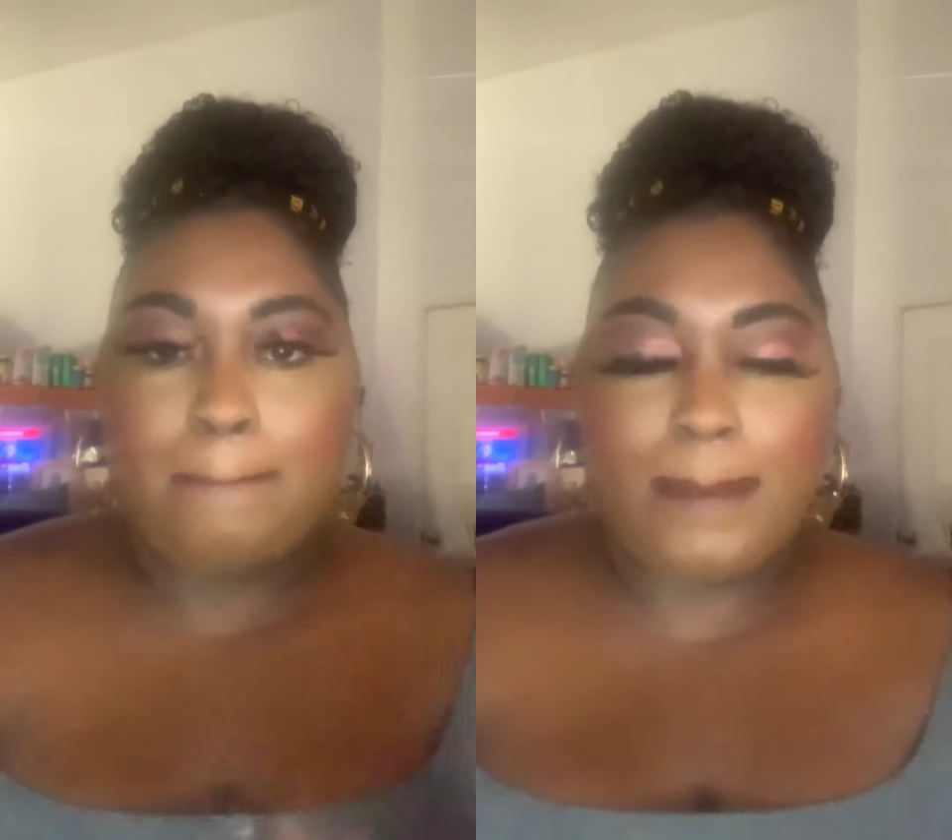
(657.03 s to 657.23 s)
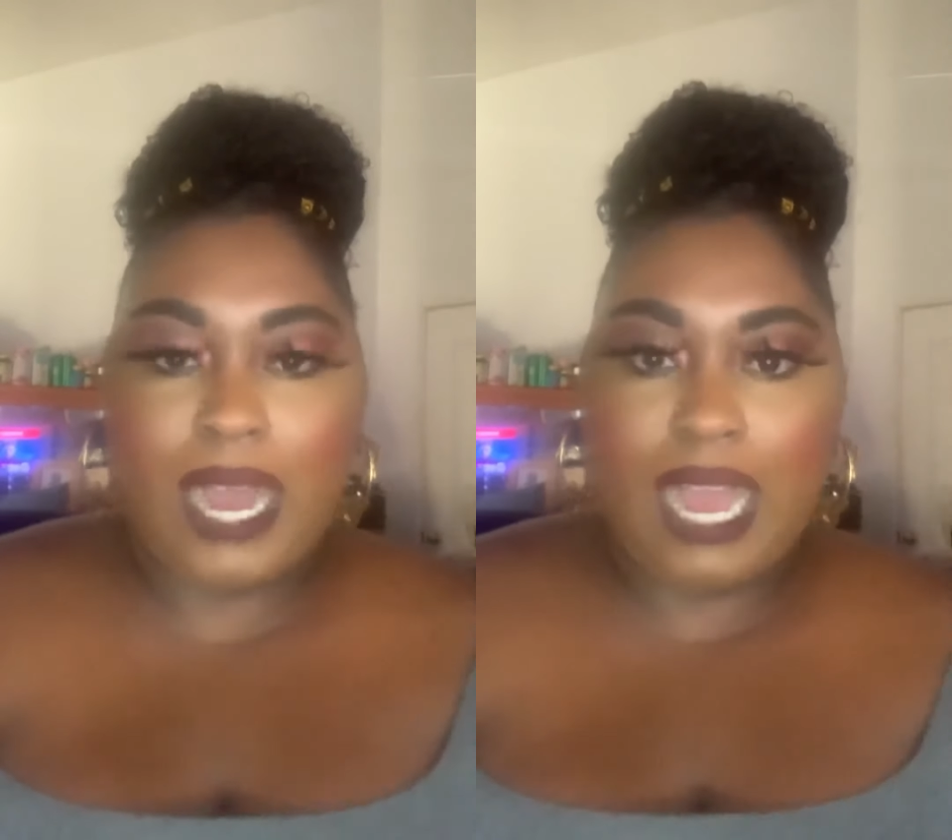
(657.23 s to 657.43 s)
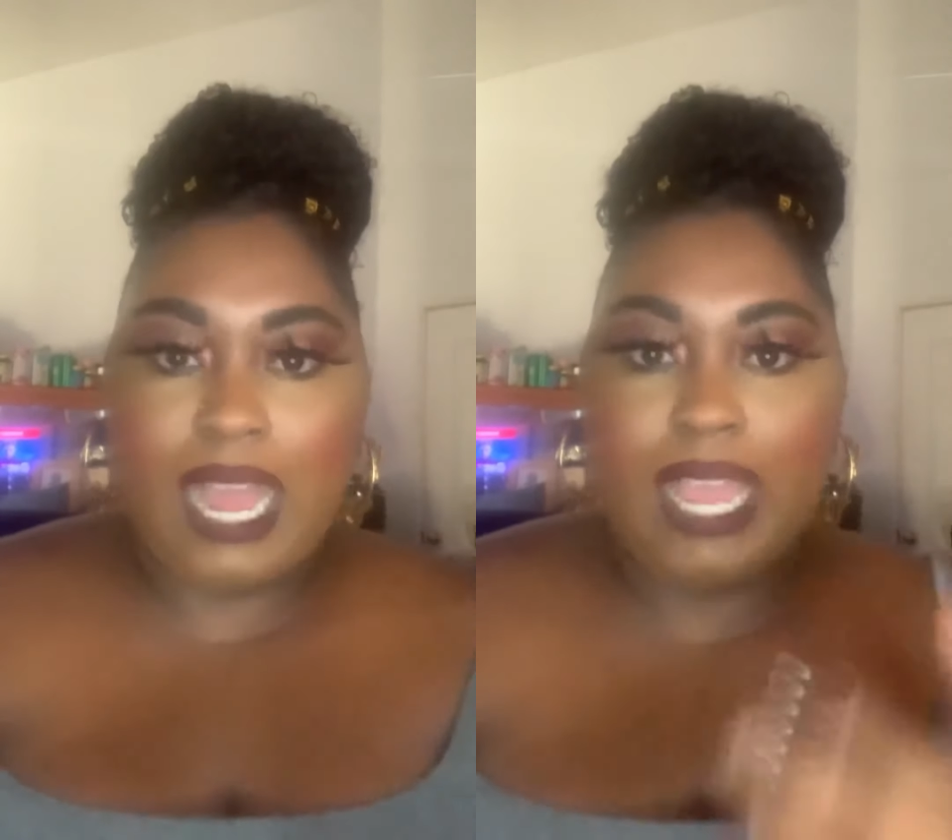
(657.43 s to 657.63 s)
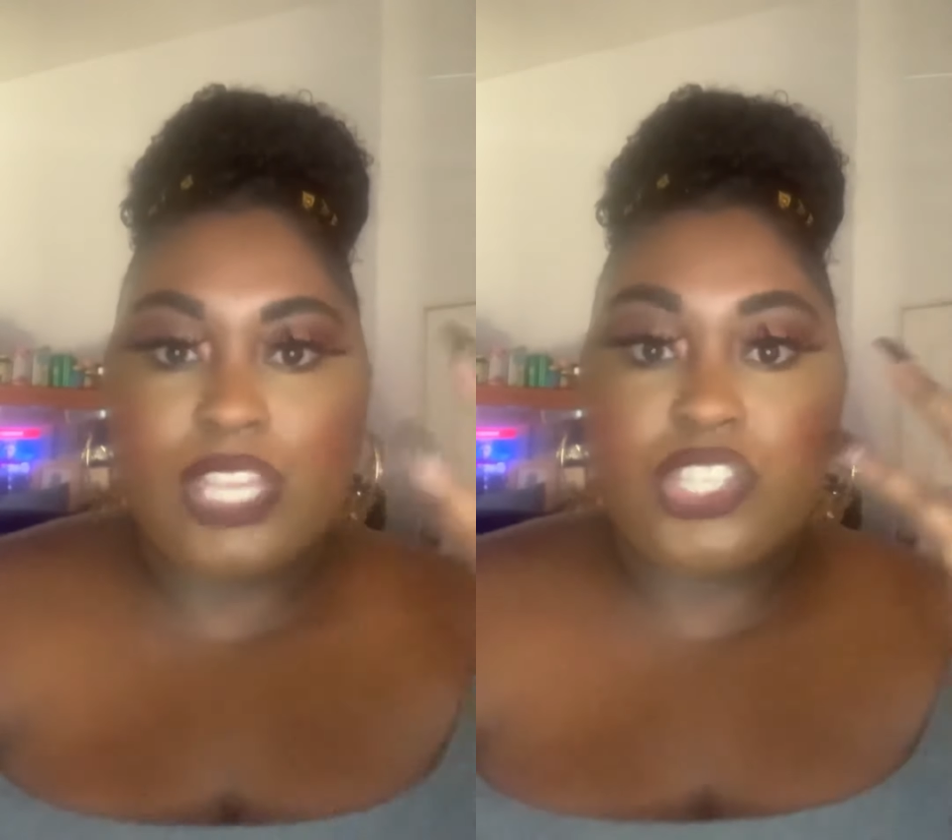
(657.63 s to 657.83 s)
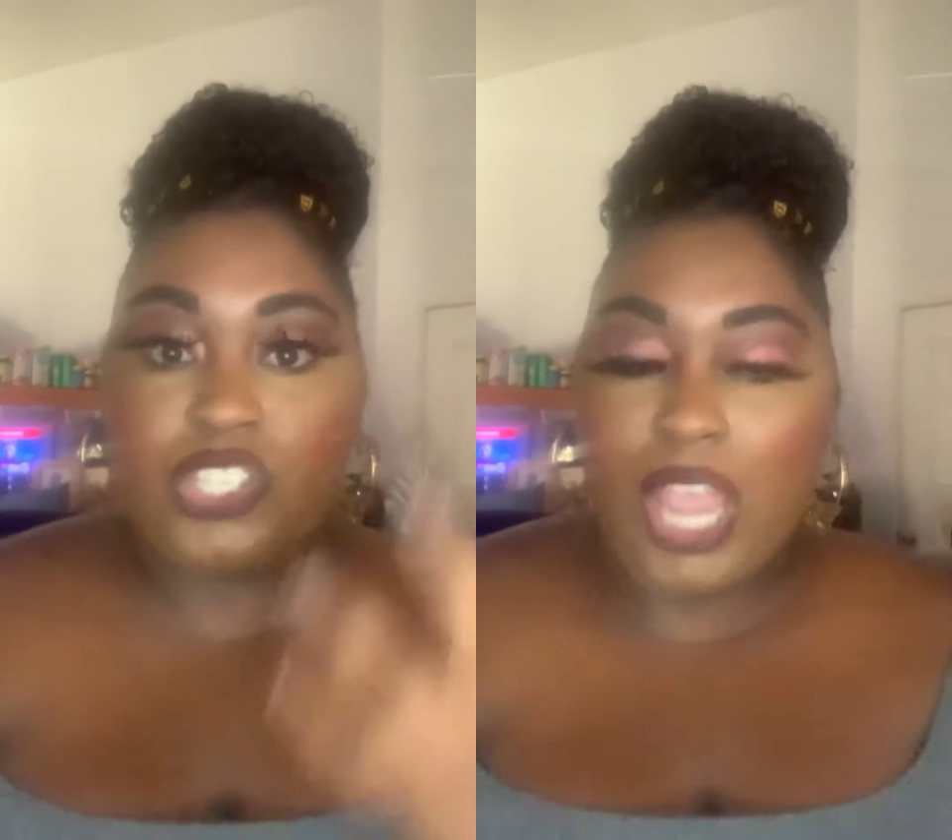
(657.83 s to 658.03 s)
my
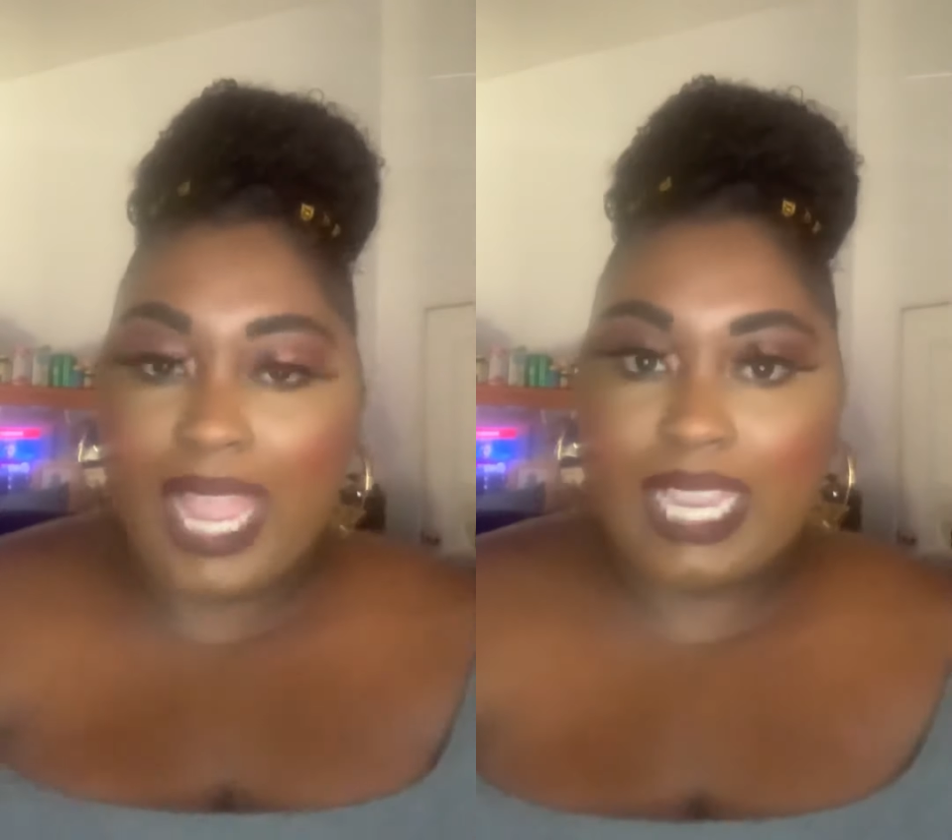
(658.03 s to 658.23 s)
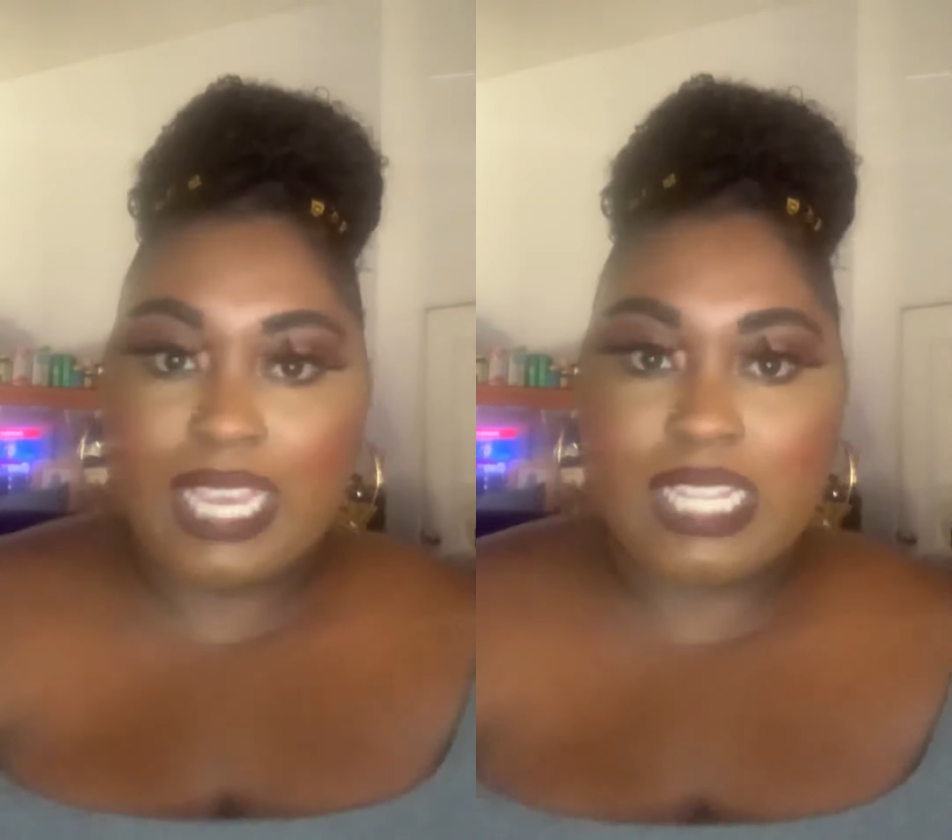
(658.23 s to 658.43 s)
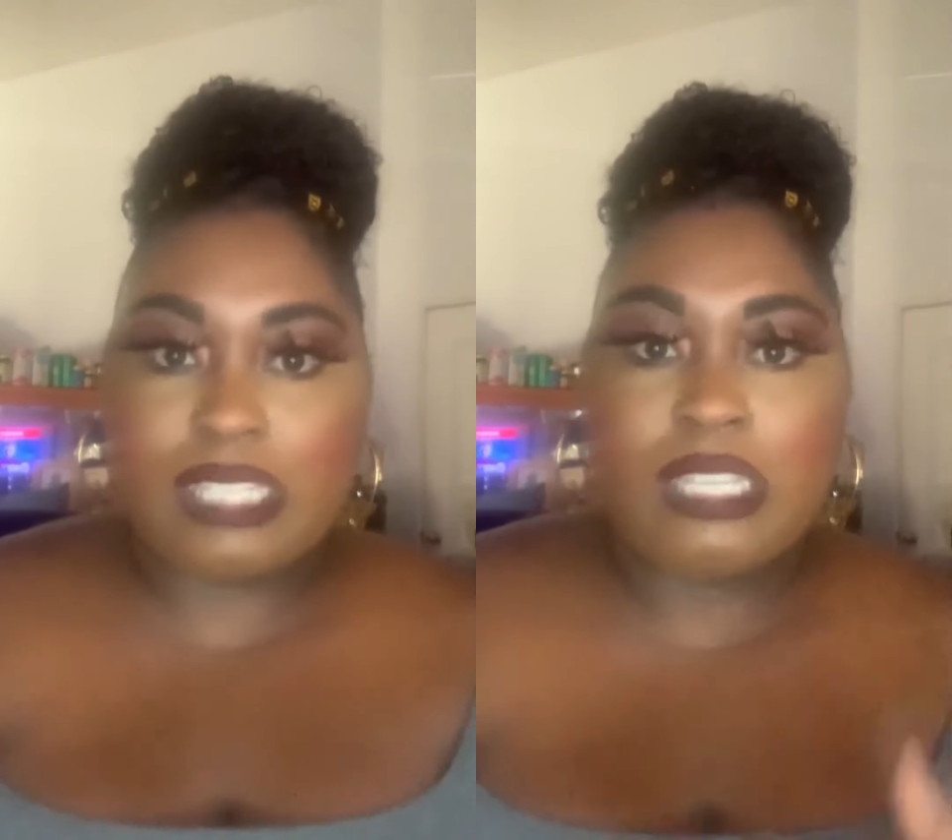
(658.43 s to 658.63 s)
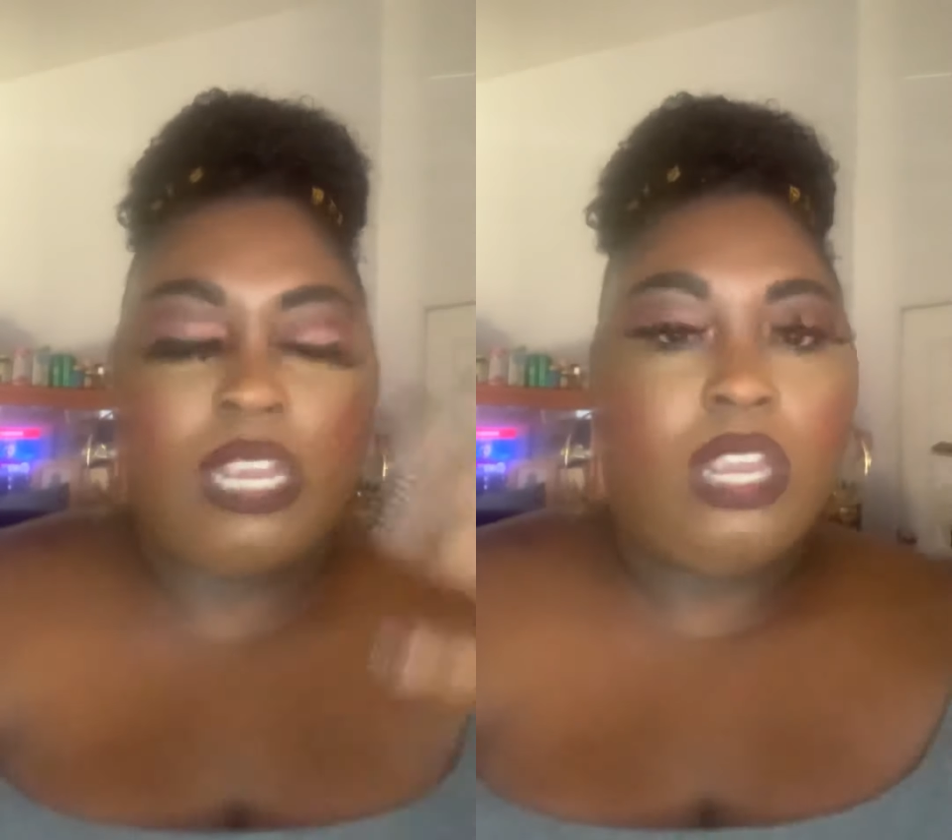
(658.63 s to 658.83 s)
jackets,